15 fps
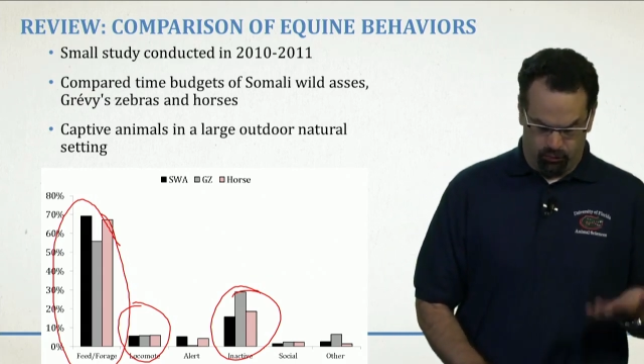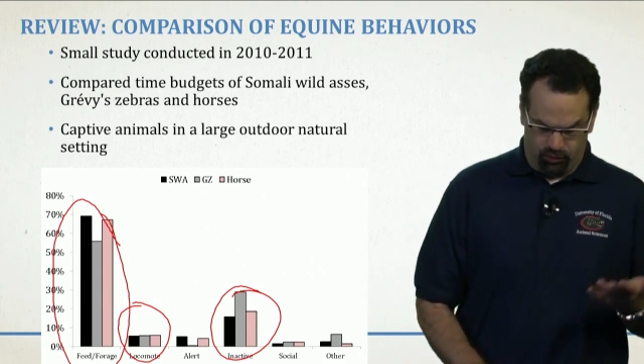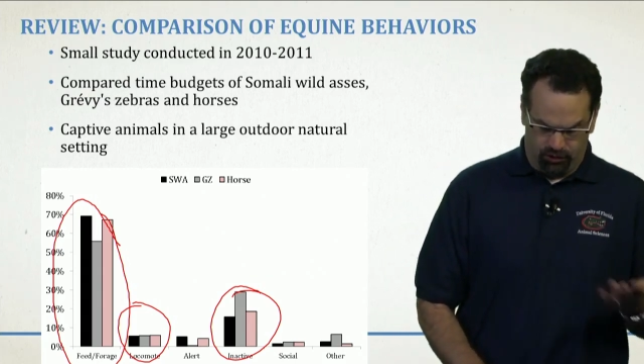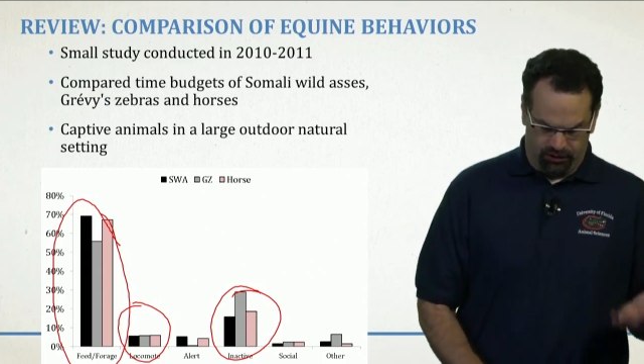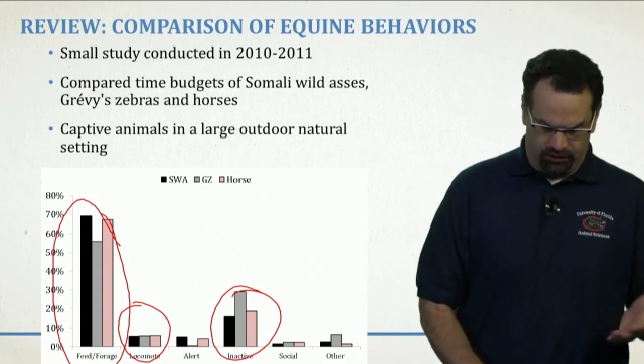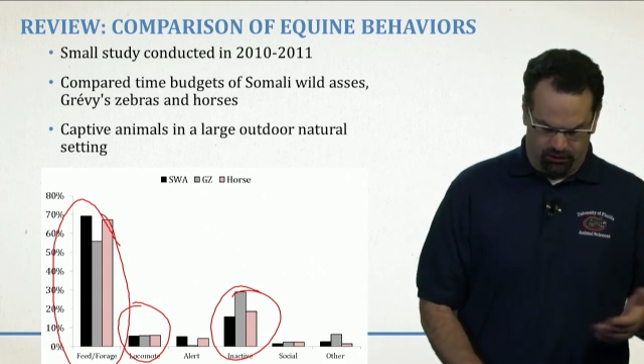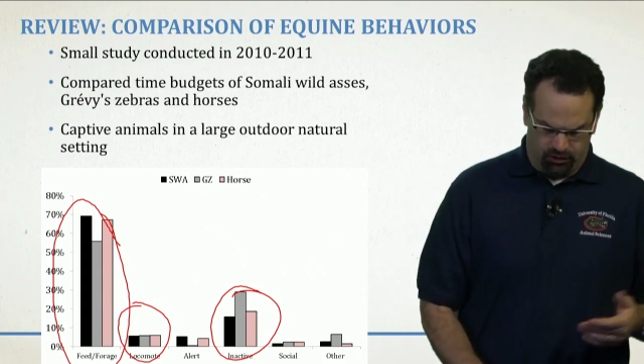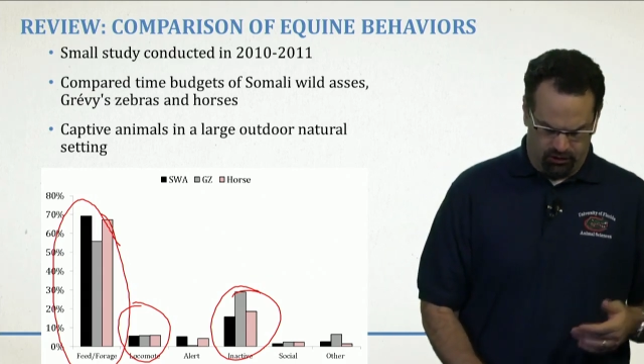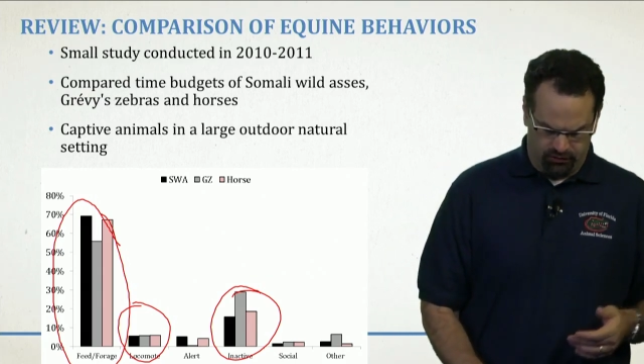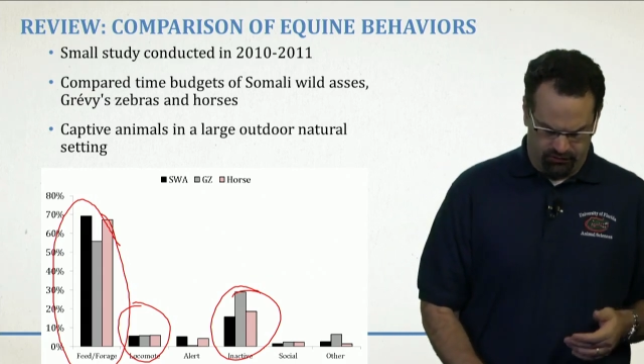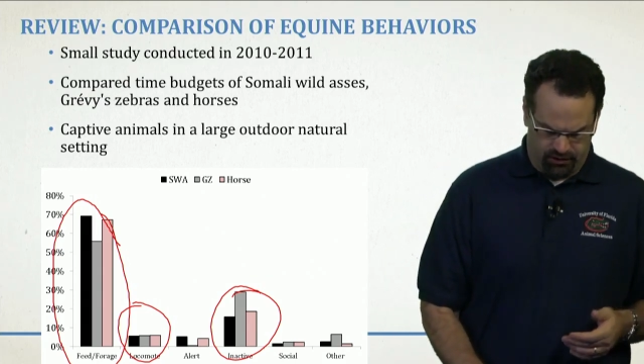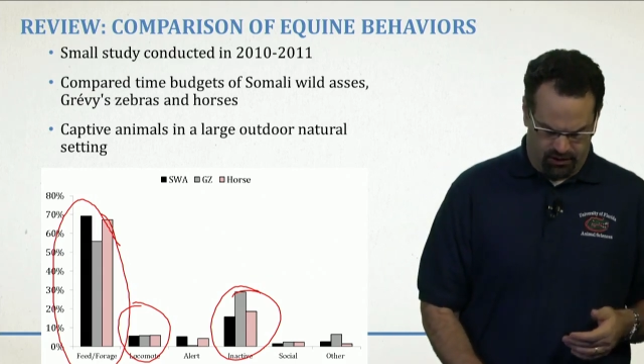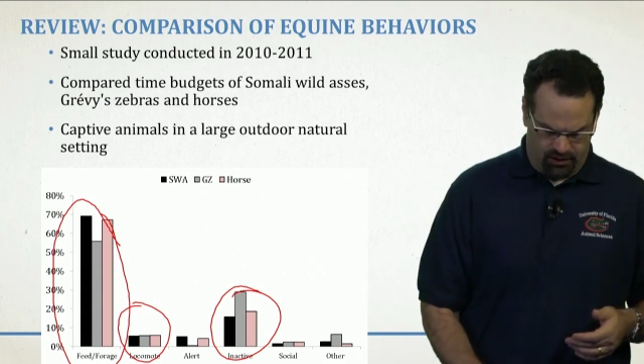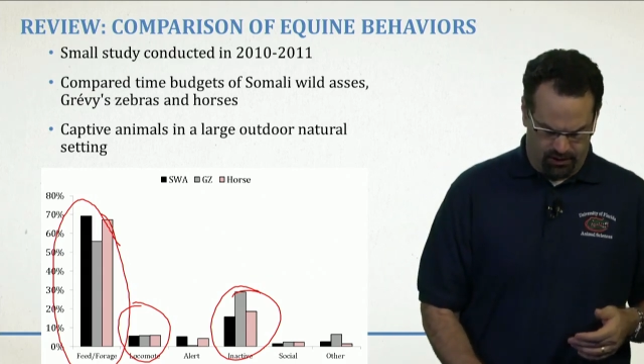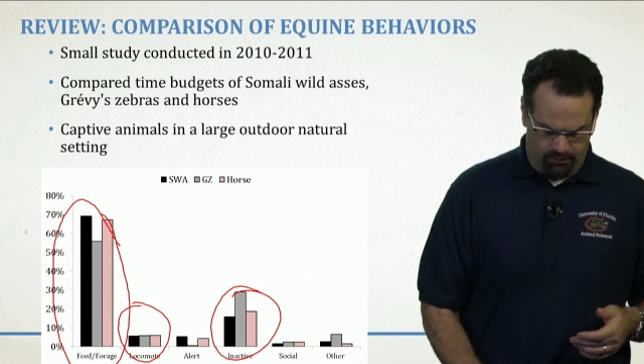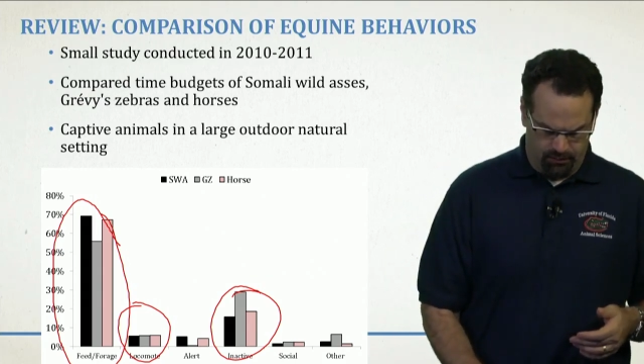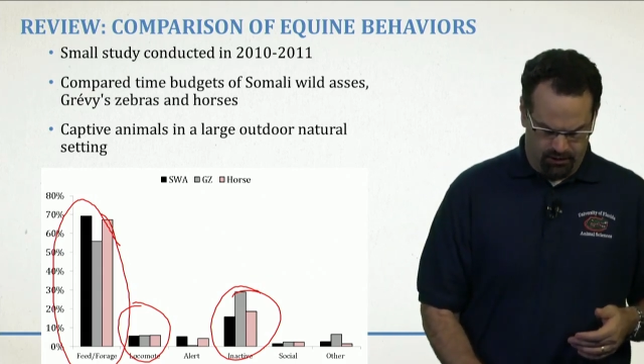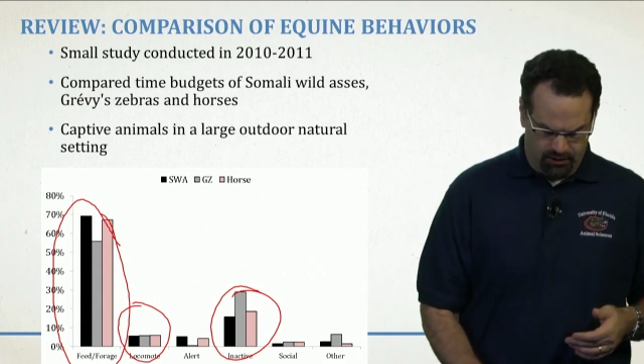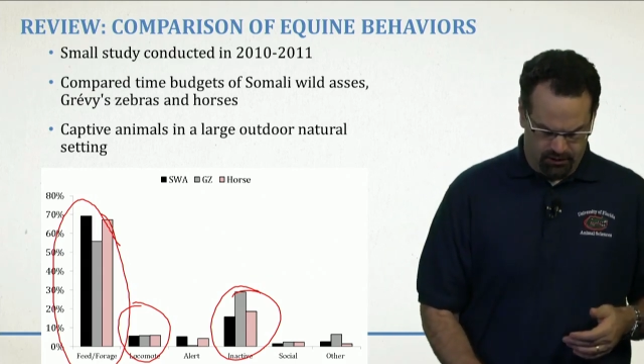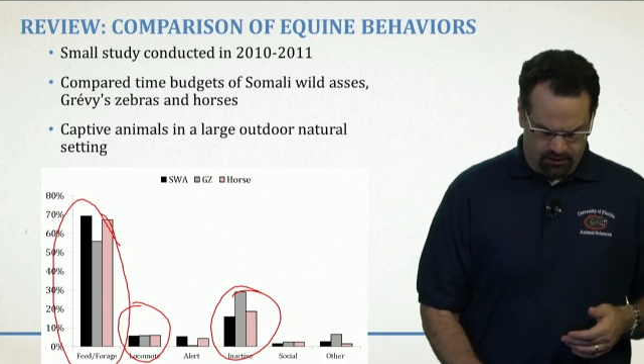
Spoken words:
really long time.